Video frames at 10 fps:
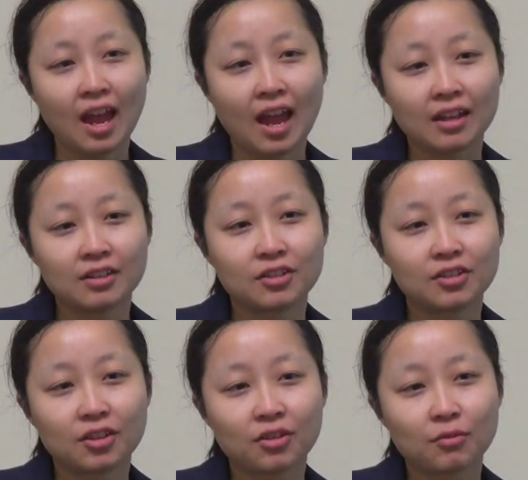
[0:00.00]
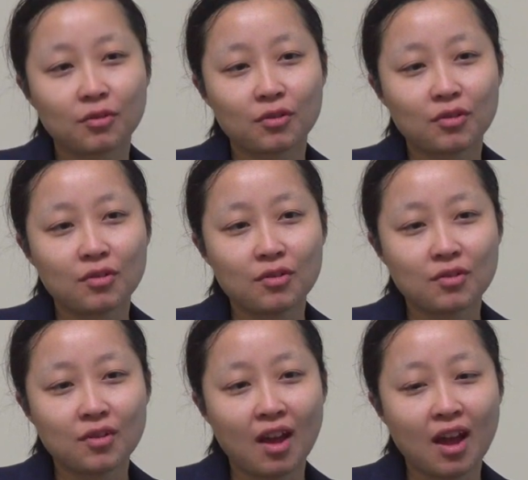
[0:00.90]
and
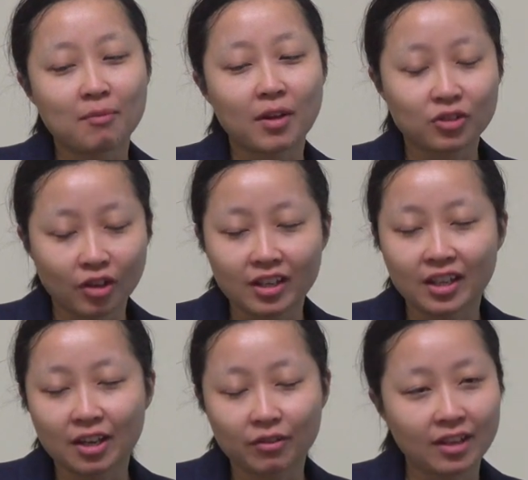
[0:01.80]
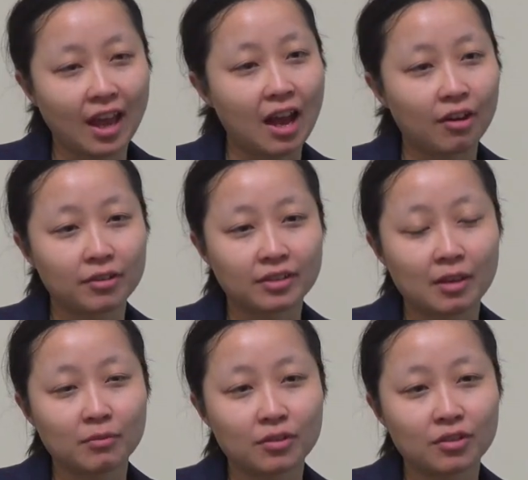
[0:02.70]
through my training here in Cowra I was
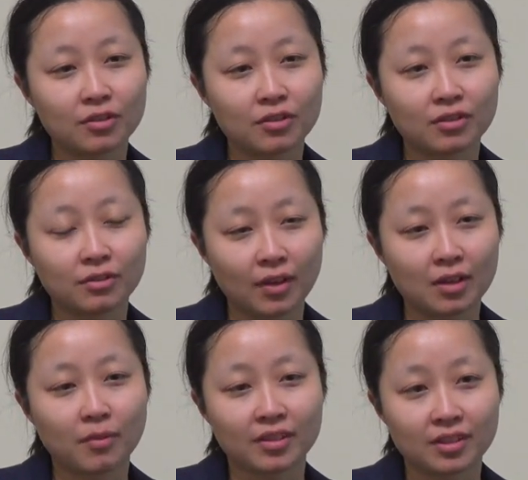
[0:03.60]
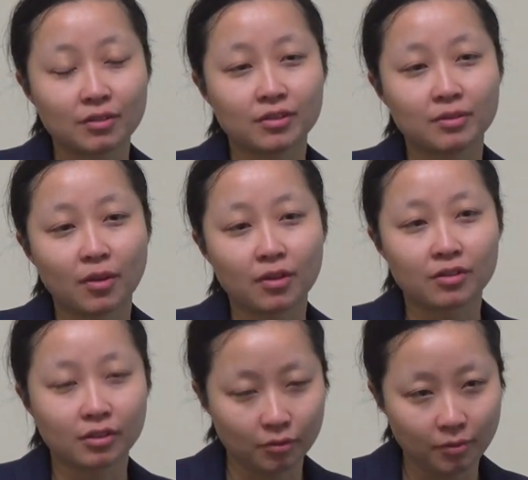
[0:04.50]
able to develop my skills in both
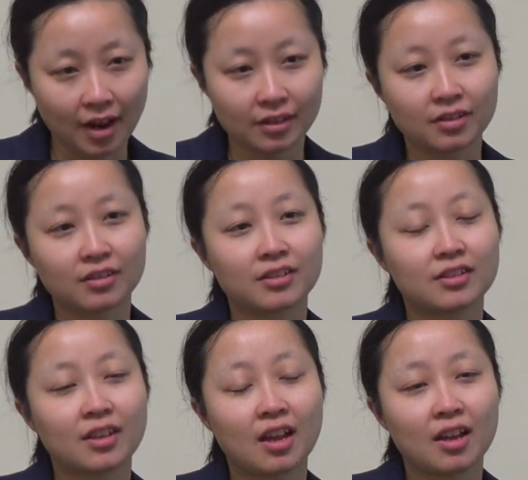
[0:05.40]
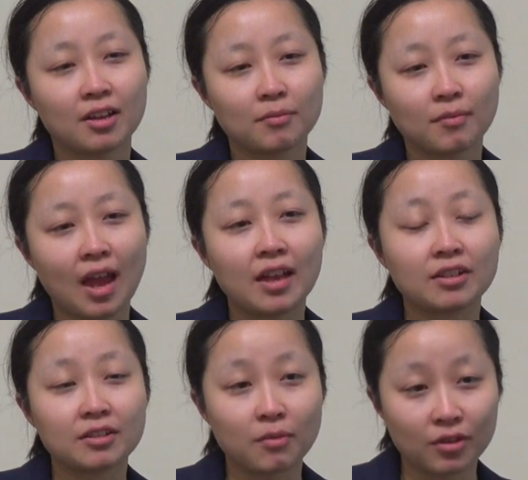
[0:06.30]
general practice
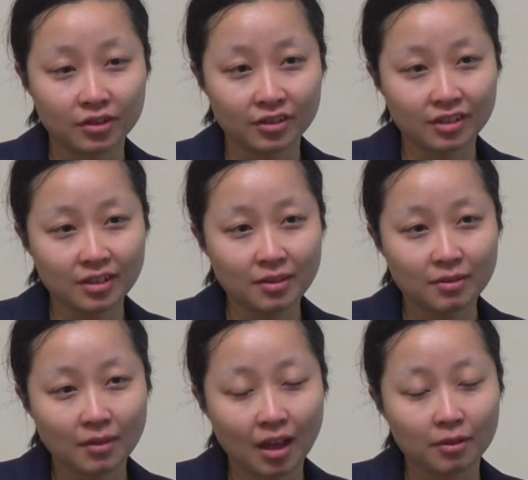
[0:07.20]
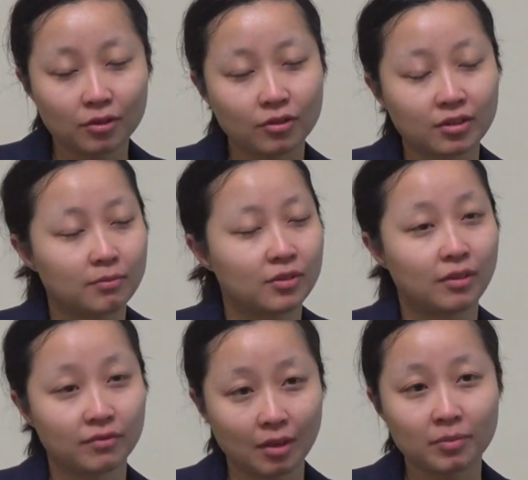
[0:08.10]
and emergency through some
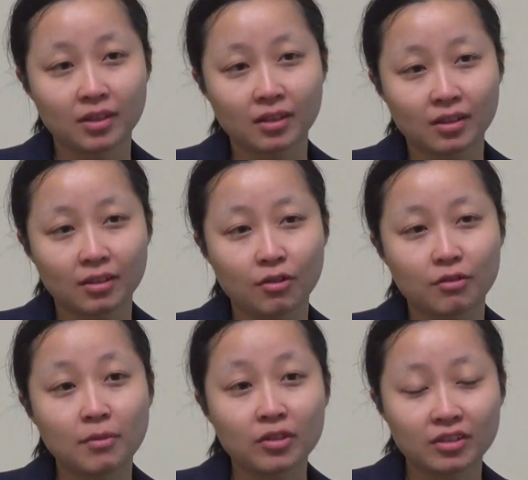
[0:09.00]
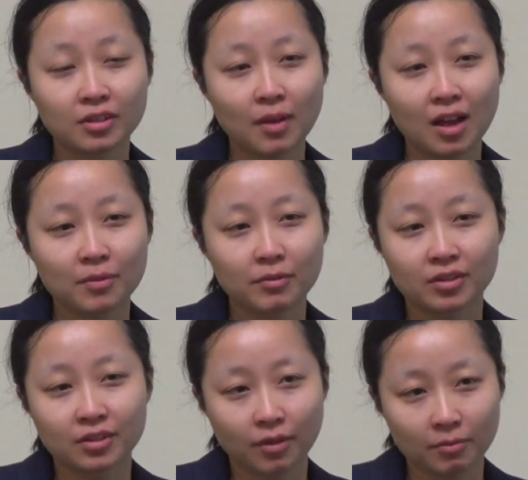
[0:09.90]
shifts up in the local emergency department,
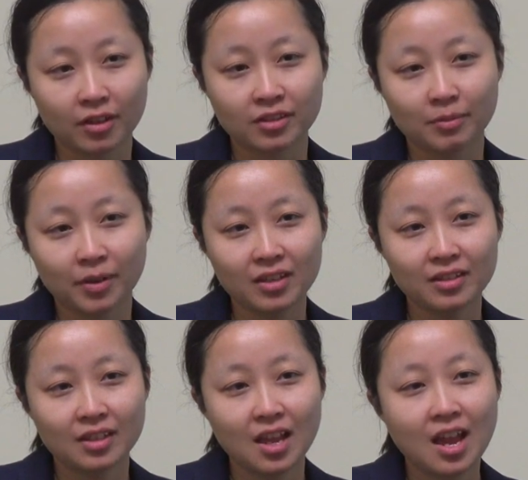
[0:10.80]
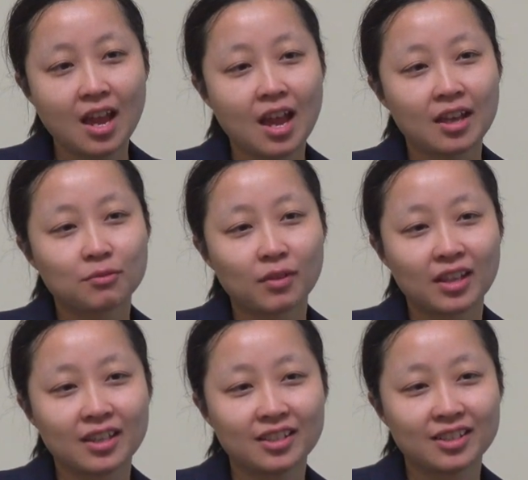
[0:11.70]
which is run by GPs, as well
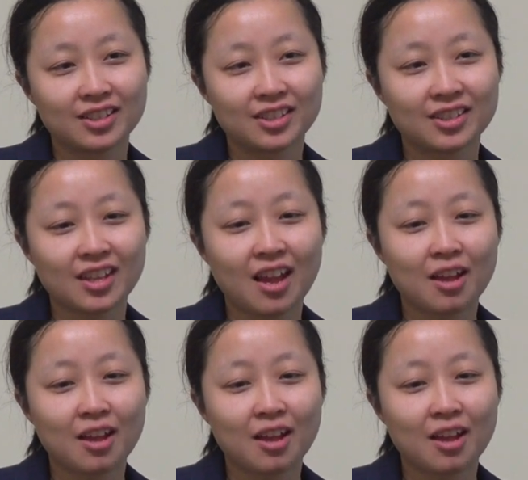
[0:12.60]
as